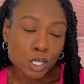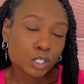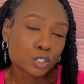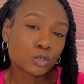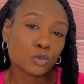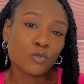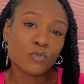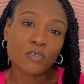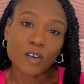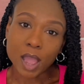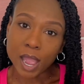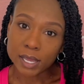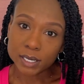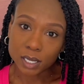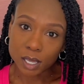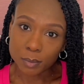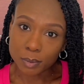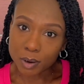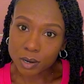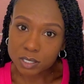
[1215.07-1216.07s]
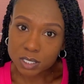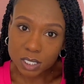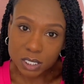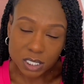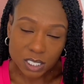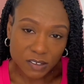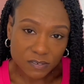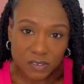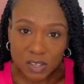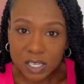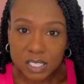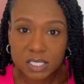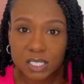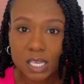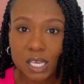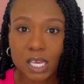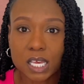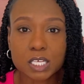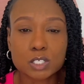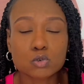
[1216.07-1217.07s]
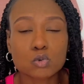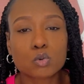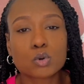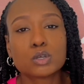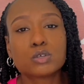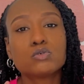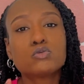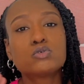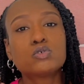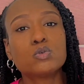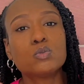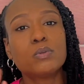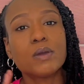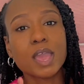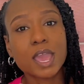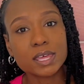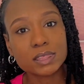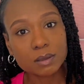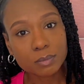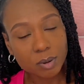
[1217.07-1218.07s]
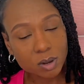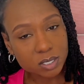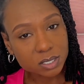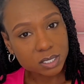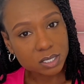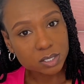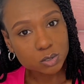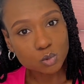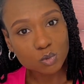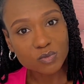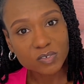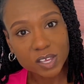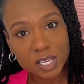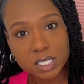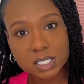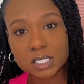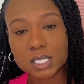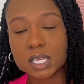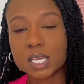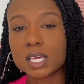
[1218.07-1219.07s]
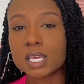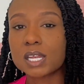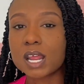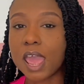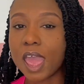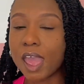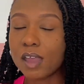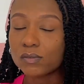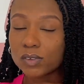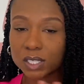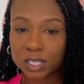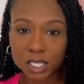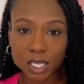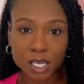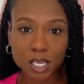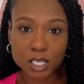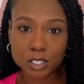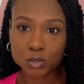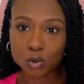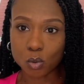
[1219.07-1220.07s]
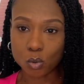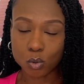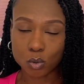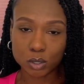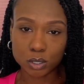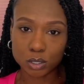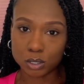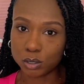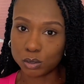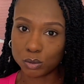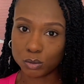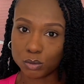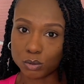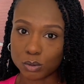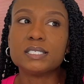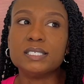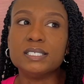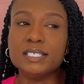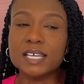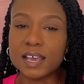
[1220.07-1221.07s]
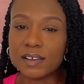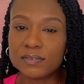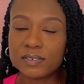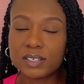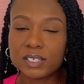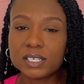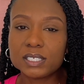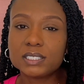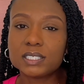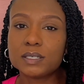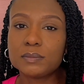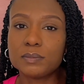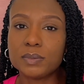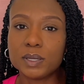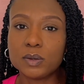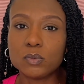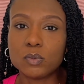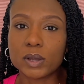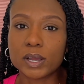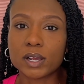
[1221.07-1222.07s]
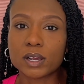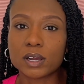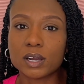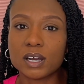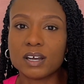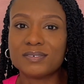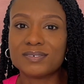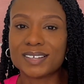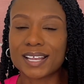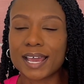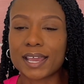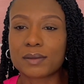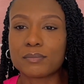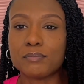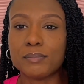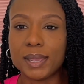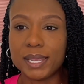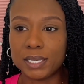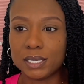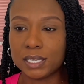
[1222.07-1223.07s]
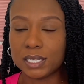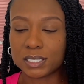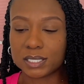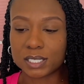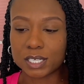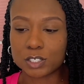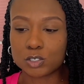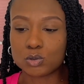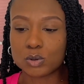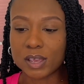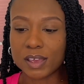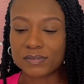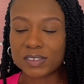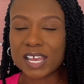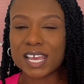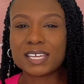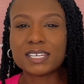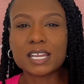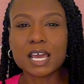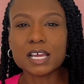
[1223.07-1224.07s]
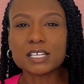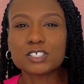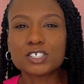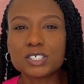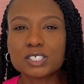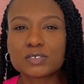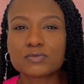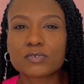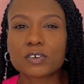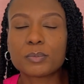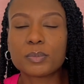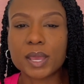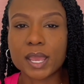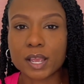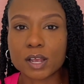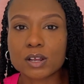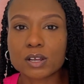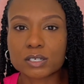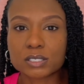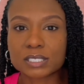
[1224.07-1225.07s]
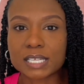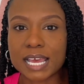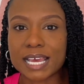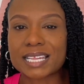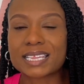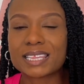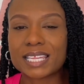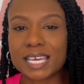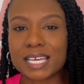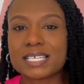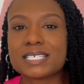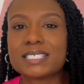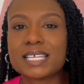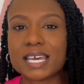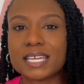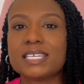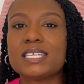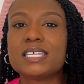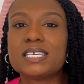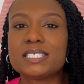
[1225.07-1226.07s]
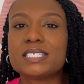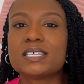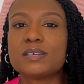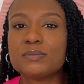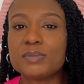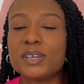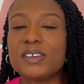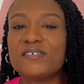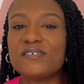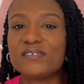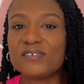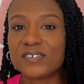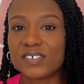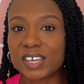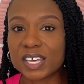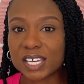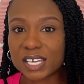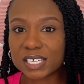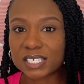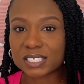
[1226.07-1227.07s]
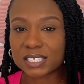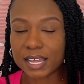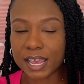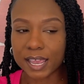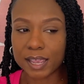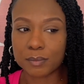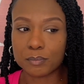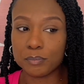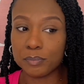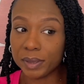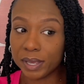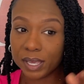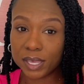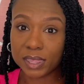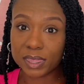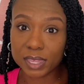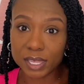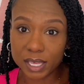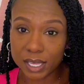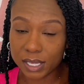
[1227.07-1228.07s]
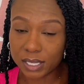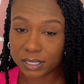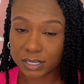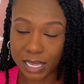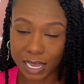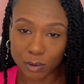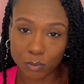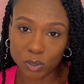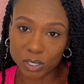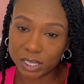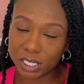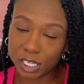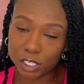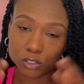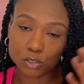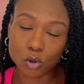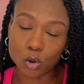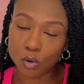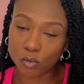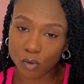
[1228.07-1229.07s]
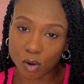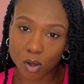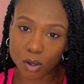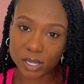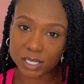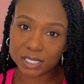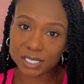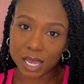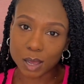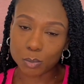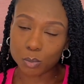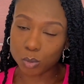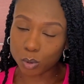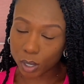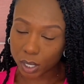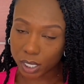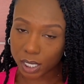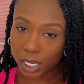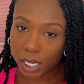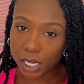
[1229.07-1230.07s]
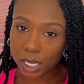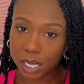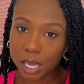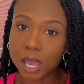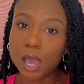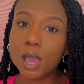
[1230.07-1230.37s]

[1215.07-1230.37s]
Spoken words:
to find a person to fix it. It's on you to pay the person to fix it. Everything is on you. Definitely beware of like maintenance that you have to, and not just repairs, like things that need to be fixed, like big things, like when things go wrong and stop working,